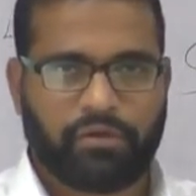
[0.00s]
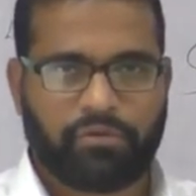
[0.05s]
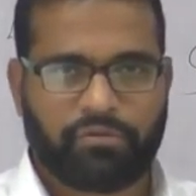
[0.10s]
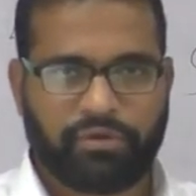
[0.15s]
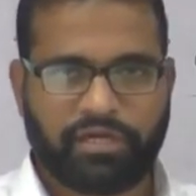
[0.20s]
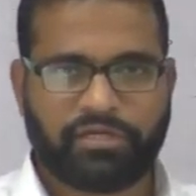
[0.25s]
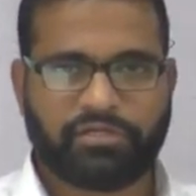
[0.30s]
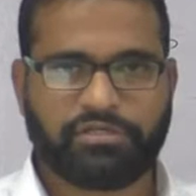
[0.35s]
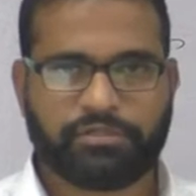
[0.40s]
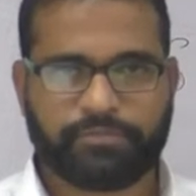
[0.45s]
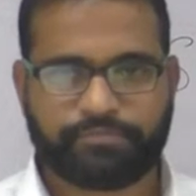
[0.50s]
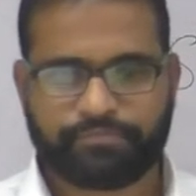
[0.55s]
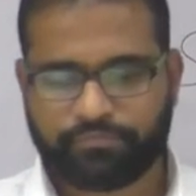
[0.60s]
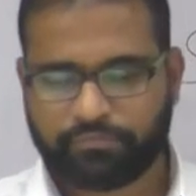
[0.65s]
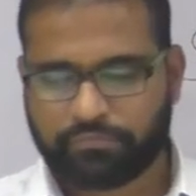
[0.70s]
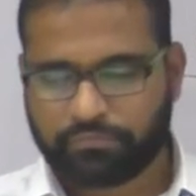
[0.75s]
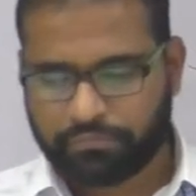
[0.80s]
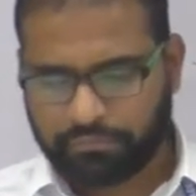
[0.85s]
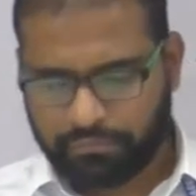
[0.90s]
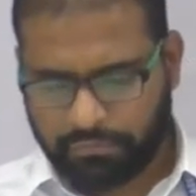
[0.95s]
Right?
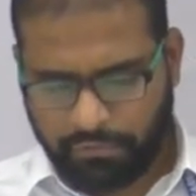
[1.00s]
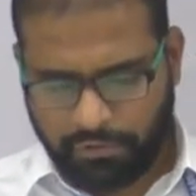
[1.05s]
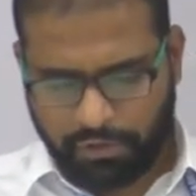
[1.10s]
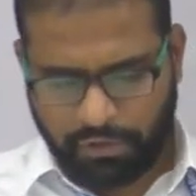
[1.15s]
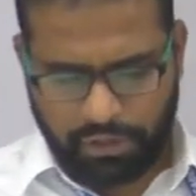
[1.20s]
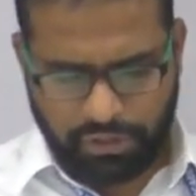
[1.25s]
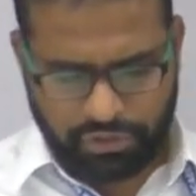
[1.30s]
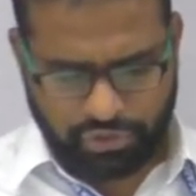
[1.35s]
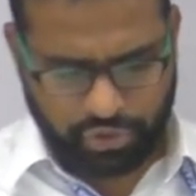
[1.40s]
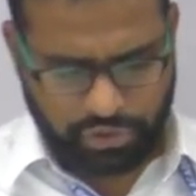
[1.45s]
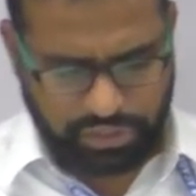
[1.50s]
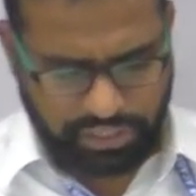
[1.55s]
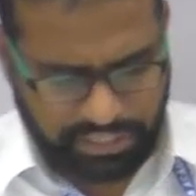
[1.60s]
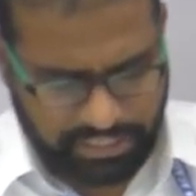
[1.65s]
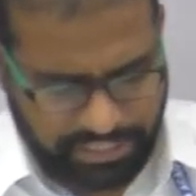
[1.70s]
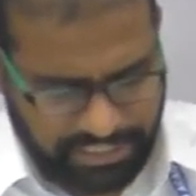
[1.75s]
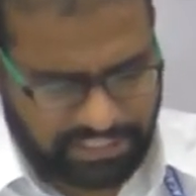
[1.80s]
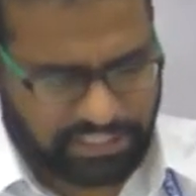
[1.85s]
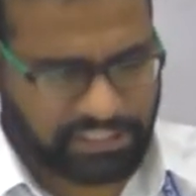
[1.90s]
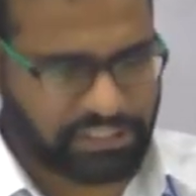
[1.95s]
So the
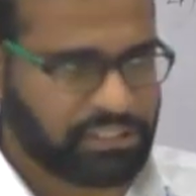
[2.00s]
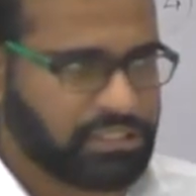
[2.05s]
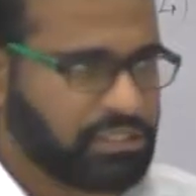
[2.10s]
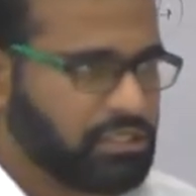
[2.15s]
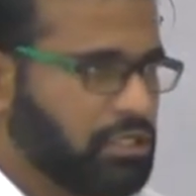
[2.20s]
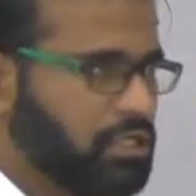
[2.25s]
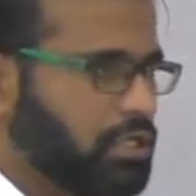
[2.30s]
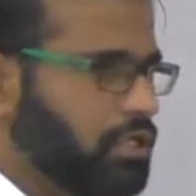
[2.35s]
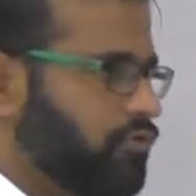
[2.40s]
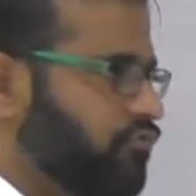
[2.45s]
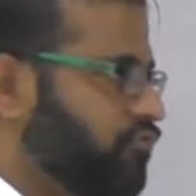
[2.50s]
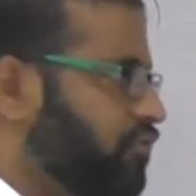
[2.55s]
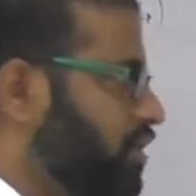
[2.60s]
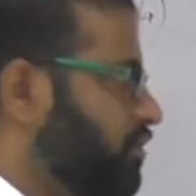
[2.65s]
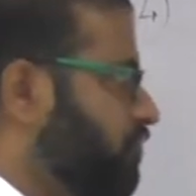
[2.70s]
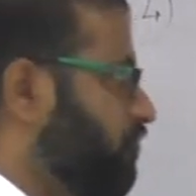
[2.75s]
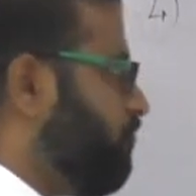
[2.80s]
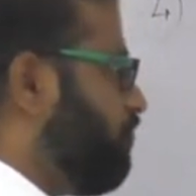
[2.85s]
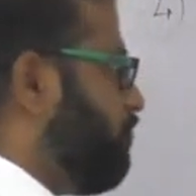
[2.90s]
next very